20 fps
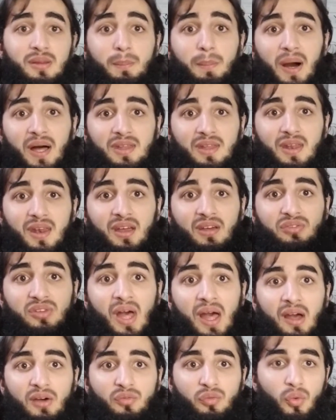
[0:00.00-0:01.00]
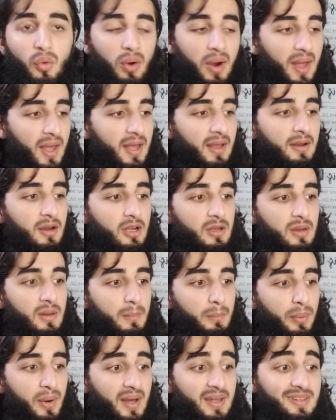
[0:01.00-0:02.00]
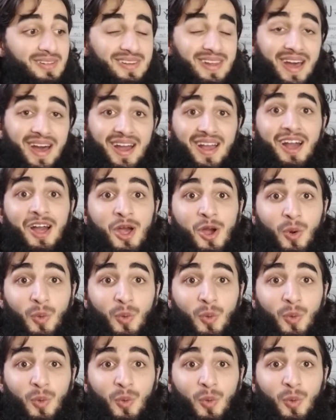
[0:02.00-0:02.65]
positives for a good price tag.